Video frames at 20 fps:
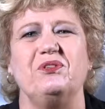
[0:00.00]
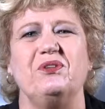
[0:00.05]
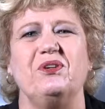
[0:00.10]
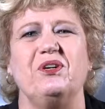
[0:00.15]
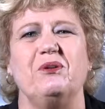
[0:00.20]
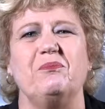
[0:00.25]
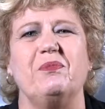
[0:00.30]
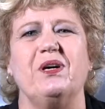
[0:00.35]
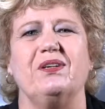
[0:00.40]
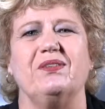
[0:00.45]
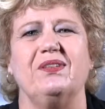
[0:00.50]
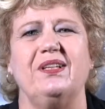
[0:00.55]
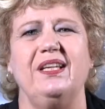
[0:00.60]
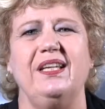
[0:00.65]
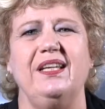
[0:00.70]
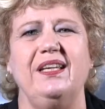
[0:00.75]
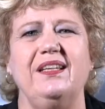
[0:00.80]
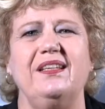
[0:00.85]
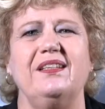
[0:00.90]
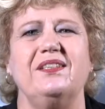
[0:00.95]
to you about
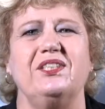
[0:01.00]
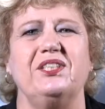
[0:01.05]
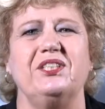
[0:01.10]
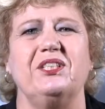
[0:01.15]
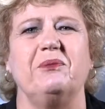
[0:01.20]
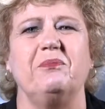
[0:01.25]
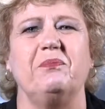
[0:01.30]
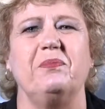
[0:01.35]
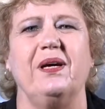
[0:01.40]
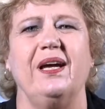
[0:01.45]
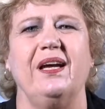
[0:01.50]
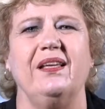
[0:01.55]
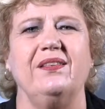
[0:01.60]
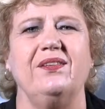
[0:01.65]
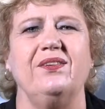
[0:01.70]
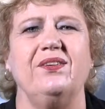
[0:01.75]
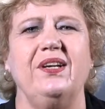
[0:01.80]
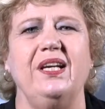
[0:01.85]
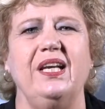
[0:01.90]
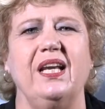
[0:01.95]
leadership and
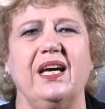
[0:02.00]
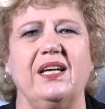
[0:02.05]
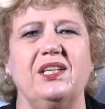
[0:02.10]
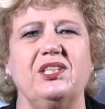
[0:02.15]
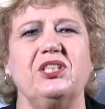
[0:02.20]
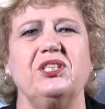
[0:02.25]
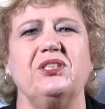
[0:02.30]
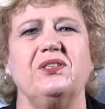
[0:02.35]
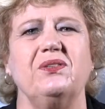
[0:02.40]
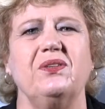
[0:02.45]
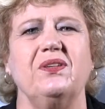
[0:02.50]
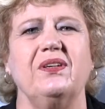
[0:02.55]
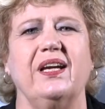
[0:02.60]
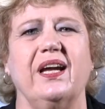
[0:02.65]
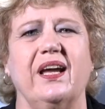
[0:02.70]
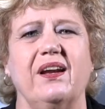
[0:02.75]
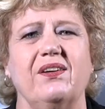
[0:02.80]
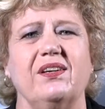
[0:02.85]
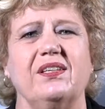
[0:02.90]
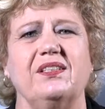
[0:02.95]
the relational
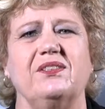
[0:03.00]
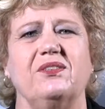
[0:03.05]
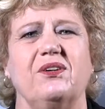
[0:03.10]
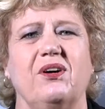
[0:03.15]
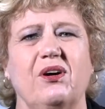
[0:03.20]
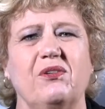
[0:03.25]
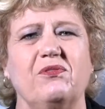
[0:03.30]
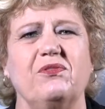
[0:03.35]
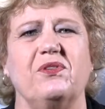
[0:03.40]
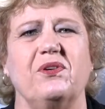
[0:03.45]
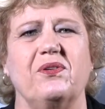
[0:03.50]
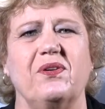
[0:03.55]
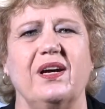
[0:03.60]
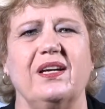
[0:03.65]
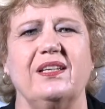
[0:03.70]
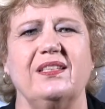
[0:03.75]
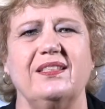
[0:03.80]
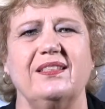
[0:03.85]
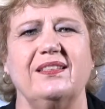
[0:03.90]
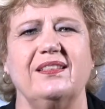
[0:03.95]
character of
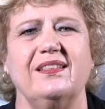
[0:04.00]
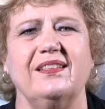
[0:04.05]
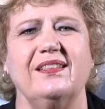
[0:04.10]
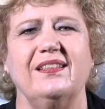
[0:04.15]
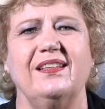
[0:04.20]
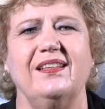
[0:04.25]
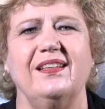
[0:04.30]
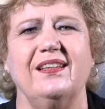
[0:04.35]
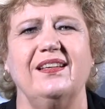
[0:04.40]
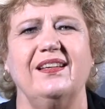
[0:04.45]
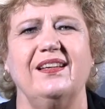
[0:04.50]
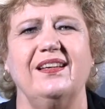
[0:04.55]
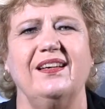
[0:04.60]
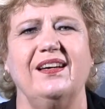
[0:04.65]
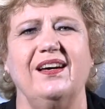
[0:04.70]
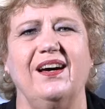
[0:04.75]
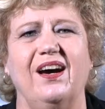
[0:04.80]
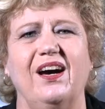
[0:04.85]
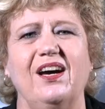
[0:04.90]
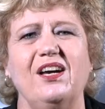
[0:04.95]
Christ.
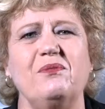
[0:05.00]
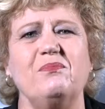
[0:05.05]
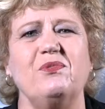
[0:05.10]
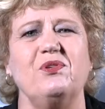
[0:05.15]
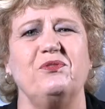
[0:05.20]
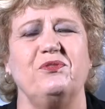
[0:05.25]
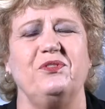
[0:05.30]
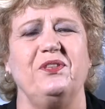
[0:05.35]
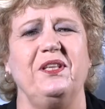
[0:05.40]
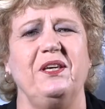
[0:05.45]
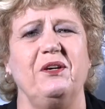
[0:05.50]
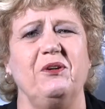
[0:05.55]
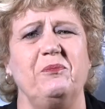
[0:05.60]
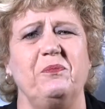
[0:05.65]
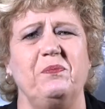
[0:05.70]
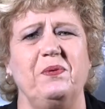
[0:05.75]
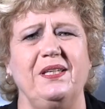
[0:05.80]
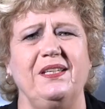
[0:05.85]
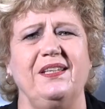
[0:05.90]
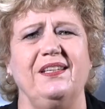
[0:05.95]
I am of the
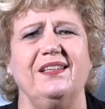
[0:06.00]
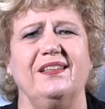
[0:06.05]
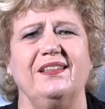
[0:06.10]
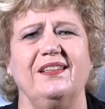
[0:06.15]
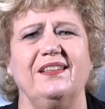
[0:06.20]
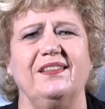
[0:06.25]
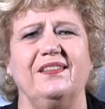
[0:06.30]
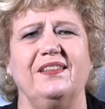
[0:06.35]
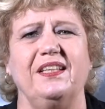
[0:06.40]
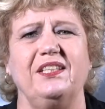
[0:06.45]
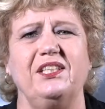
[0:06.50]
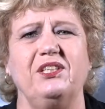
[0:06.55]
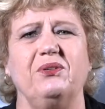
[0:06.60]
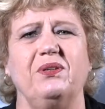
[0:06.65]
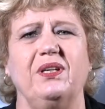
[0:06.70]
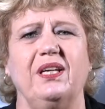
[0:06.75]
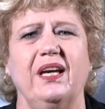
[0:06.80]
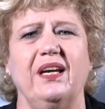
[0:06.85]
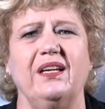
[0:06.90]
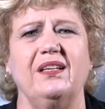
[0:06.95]
opinion that you
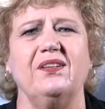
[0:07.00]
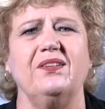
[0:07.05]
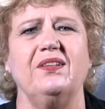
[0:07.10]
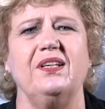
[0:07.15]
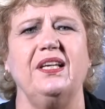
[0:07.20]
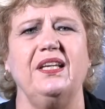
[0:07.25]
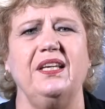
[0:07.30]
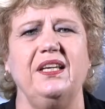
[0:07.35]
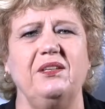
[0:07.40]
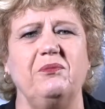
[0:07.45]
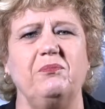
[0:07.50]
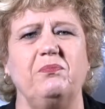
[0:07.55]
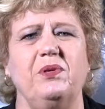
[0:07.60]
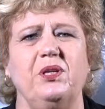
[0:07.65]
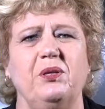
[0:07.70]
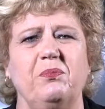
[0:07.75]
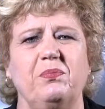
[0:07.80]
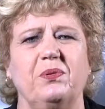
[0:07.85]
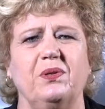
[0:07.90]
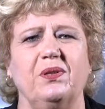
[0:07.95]
cannot lead
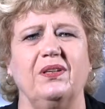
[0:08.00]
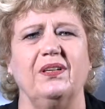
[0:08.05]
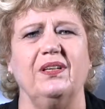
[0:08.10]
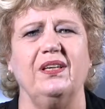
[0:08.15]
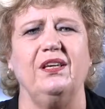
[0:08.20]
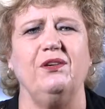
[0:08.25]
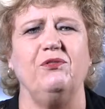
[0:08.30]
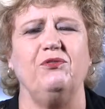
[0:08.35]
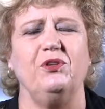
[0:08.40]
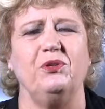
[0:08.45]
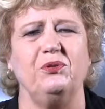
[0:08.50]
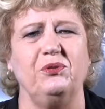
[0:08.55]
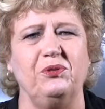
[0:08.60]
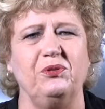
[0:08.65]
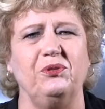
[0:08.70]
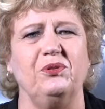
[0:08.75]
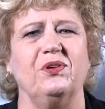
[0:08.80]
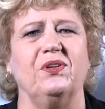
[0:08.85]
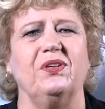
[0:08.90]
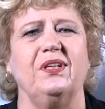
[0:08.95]
people if you
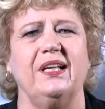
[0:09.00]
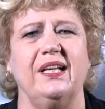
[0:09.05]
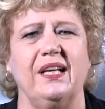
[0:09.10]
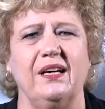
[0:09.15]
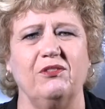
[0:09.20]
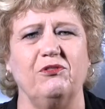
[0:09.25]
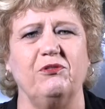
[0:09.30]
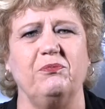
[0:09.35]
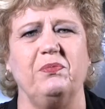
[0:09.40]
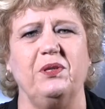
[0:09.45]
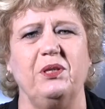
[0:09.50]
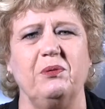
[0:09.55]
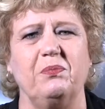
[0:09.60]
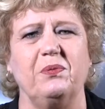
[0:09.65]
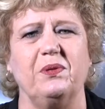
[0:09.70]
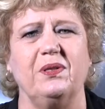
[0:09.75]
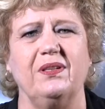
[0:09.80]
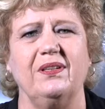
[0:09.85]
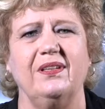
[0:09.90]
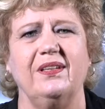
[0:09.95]
do not love
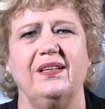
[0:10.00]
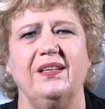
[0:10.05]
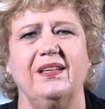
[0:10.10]
people.